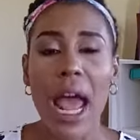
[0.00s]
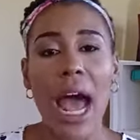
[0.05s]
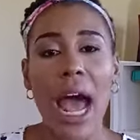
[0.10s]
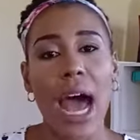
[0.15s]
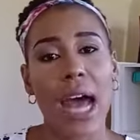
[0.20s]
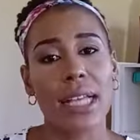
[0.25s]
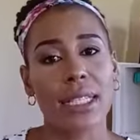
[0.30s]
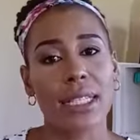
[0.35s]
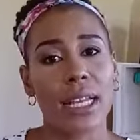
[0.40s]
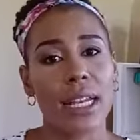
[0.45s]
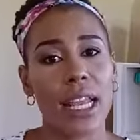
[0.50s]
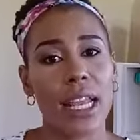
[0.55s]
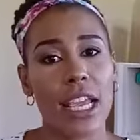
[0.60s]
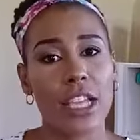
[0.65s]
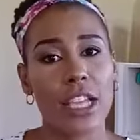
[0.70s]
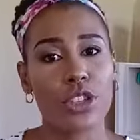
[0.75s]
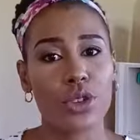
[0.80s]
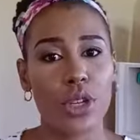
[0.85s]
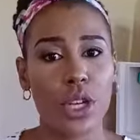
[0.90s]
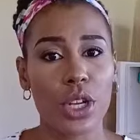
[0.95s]
has an
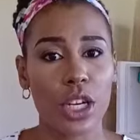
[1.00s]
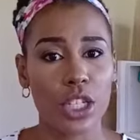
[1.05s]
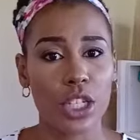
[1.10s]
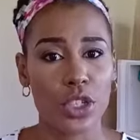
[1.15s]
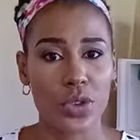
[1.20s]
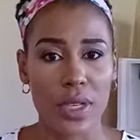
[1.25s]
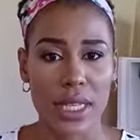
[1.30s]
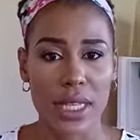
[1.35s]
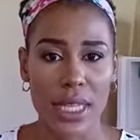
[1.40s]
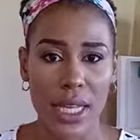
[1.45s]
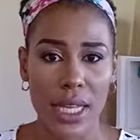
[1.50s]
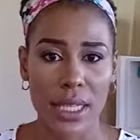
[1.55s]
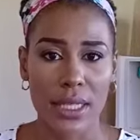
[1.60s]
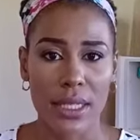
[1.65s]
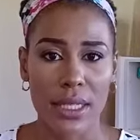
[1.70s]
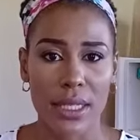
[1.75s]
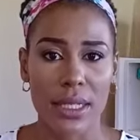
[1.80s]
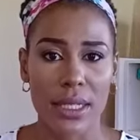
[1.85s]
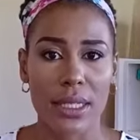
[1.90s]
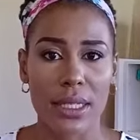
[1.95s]
introductory
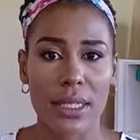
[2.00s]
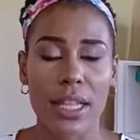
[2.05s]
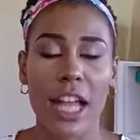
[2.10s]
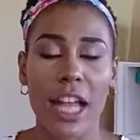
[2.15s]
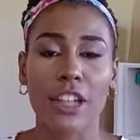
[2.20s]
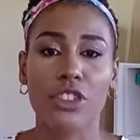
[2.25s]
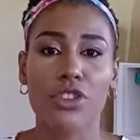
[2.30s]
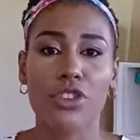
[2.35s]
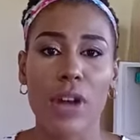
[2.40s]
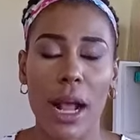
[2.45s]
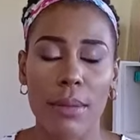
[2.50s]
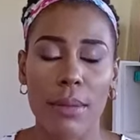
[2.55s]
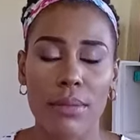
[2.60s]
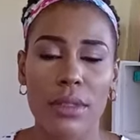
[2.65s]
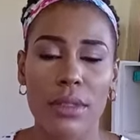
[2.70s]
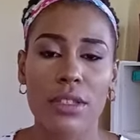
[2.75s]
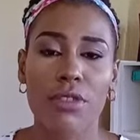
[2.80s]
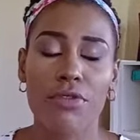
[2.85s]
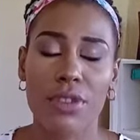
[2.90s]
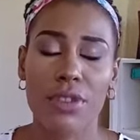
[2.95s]
sentence that
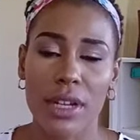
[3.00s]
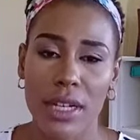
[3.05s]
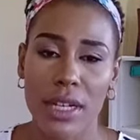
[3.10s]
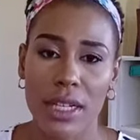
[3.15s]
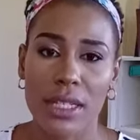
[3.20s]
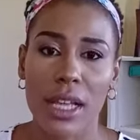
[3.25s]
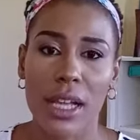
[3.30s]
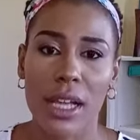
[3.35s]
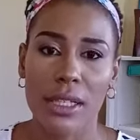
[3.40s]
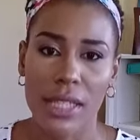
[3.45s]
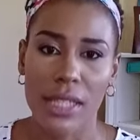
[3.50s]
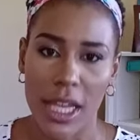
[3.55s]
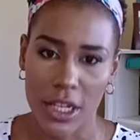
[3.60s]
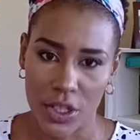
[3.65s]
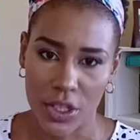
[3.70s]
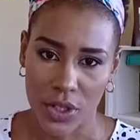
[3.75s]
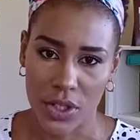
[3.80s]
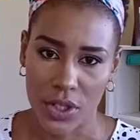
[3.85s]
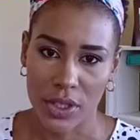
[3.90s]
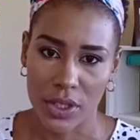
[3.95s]
grabs the reader's
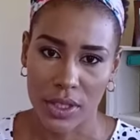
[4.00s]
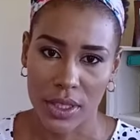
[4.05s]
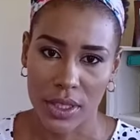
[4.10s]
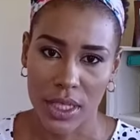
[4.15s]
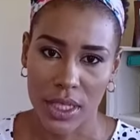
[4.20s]
attention.